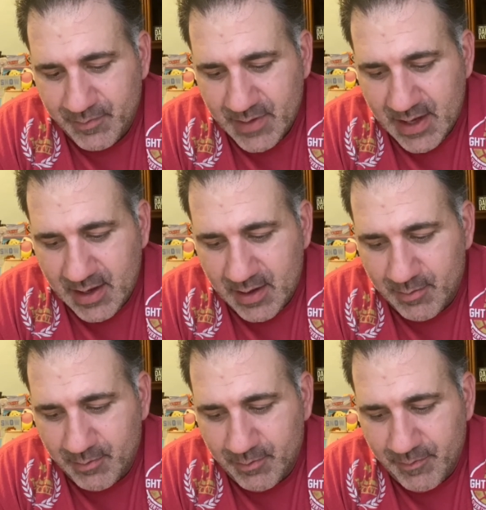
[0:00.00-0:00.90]

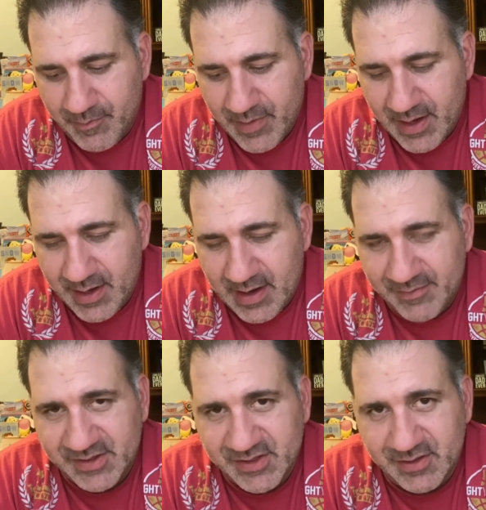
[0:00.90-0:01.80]
and
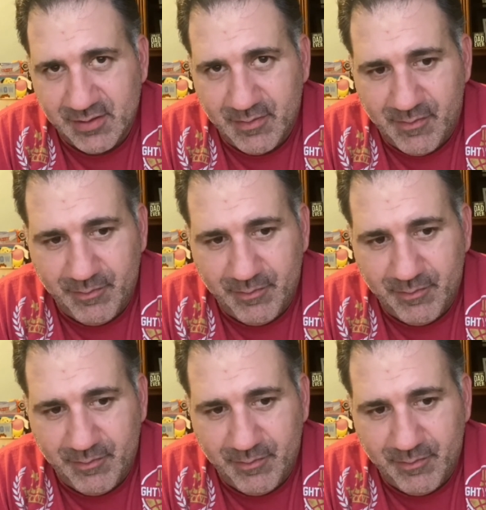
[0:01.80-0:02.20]
obviously